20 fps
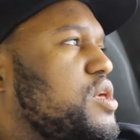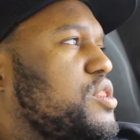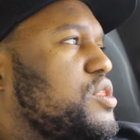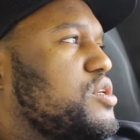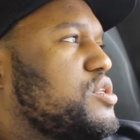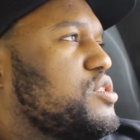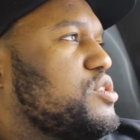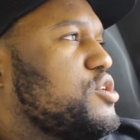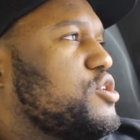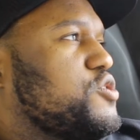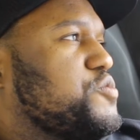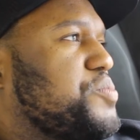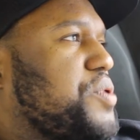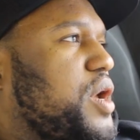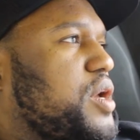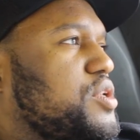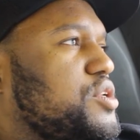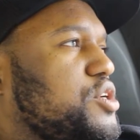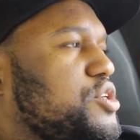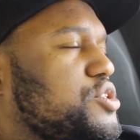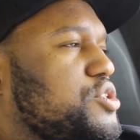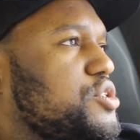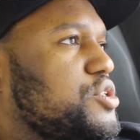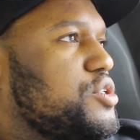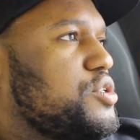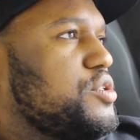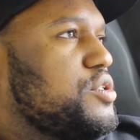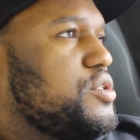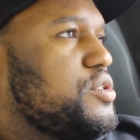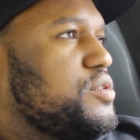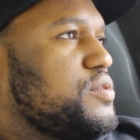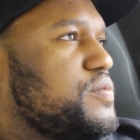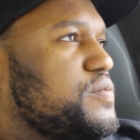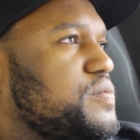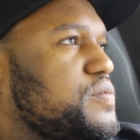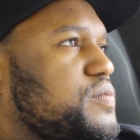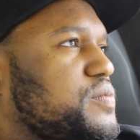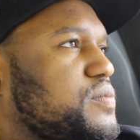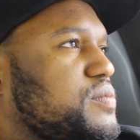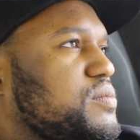This nurse practitioner
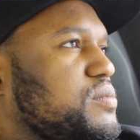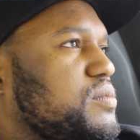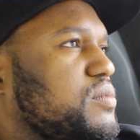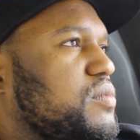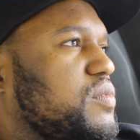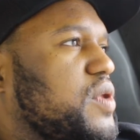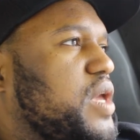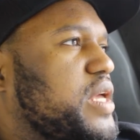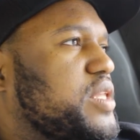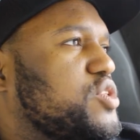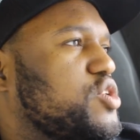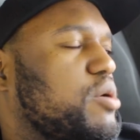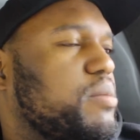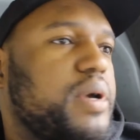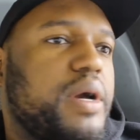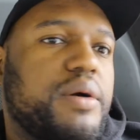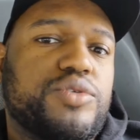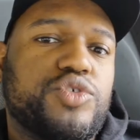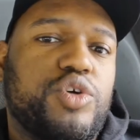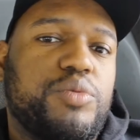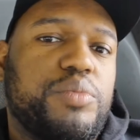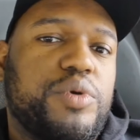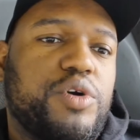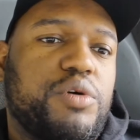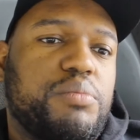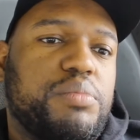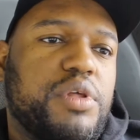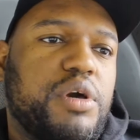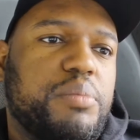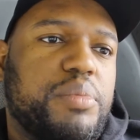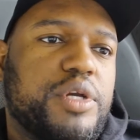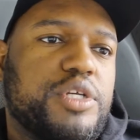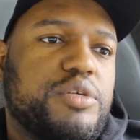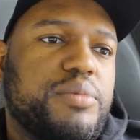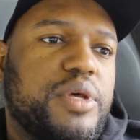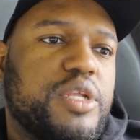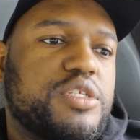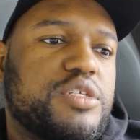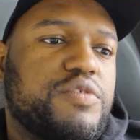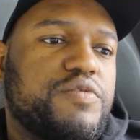had told me I was going to be on blood pressure
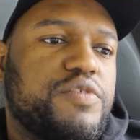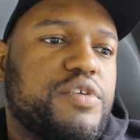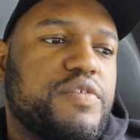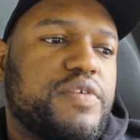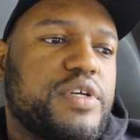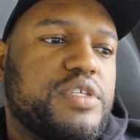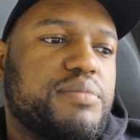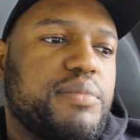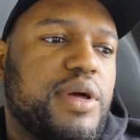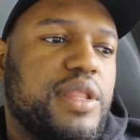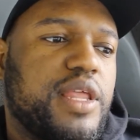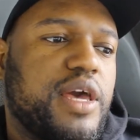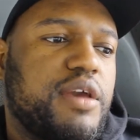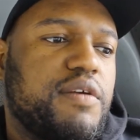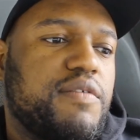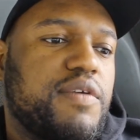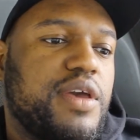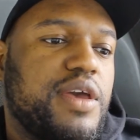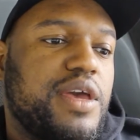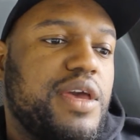medicine for the rest of my life.